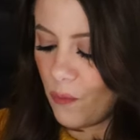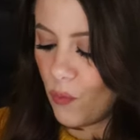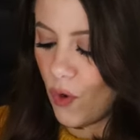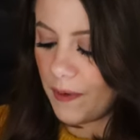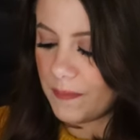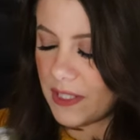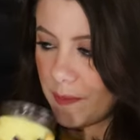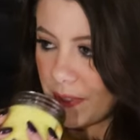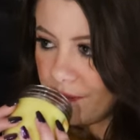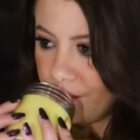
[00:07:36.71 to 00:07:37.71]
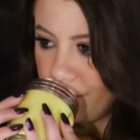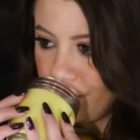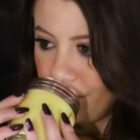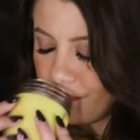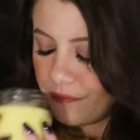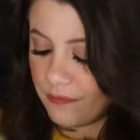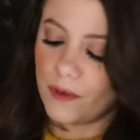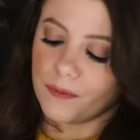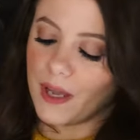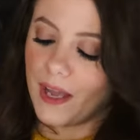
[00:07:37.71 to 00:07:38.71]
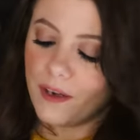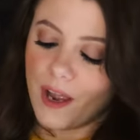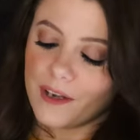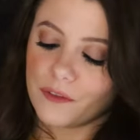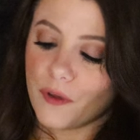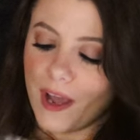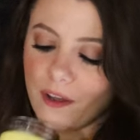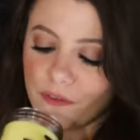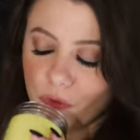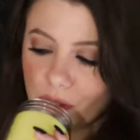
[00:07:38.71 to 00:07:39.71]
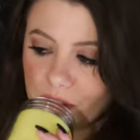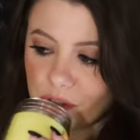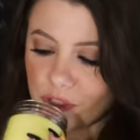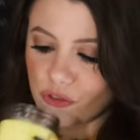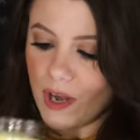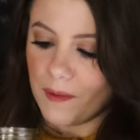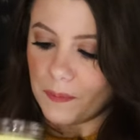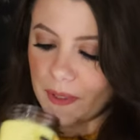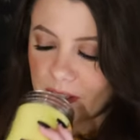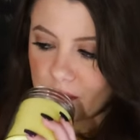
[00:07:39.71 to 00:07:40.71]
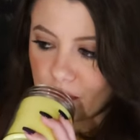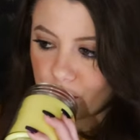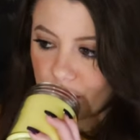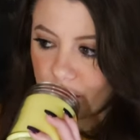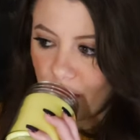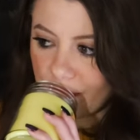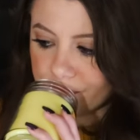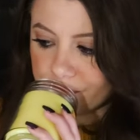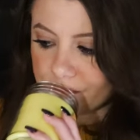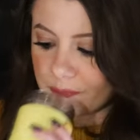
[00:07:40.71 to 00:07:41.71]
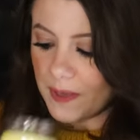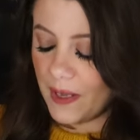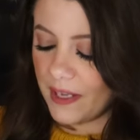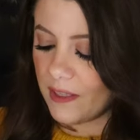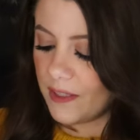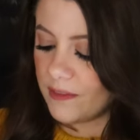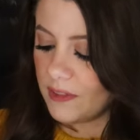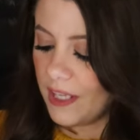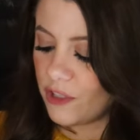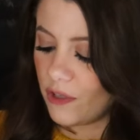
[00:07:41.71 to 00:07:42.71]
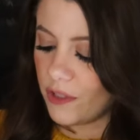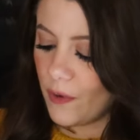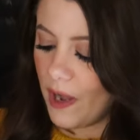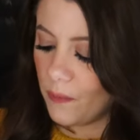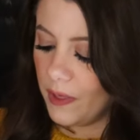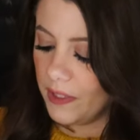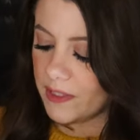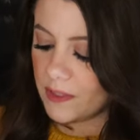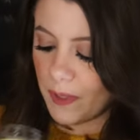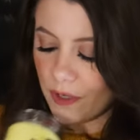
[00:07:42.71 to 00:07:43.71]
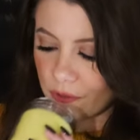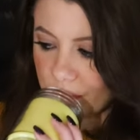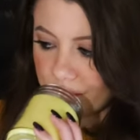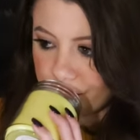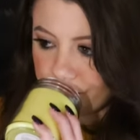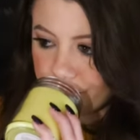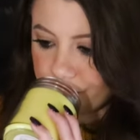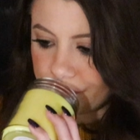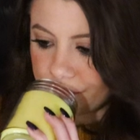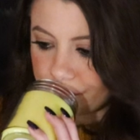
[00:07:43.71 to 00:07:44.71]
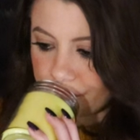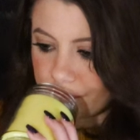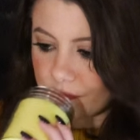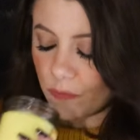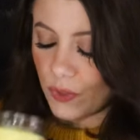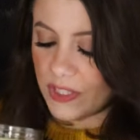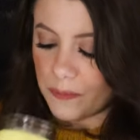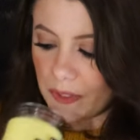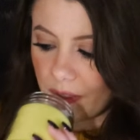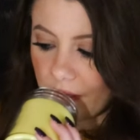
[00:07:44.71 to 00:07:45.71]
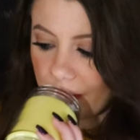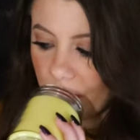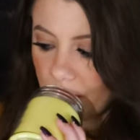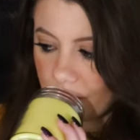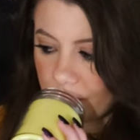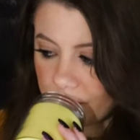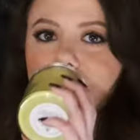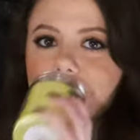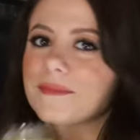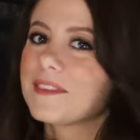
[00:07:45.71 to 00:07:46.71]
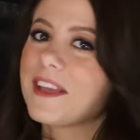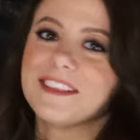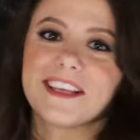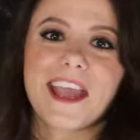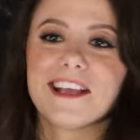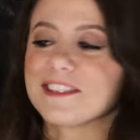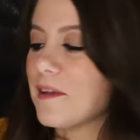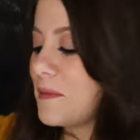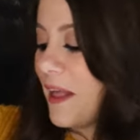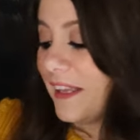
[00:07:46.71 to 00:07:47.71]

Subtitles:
warm cinnamon. Oh, I don't know how fully to describe it, but it smells really good. Maybe I can let y'all know how well it smells once it's been lit. Guys, I can't stop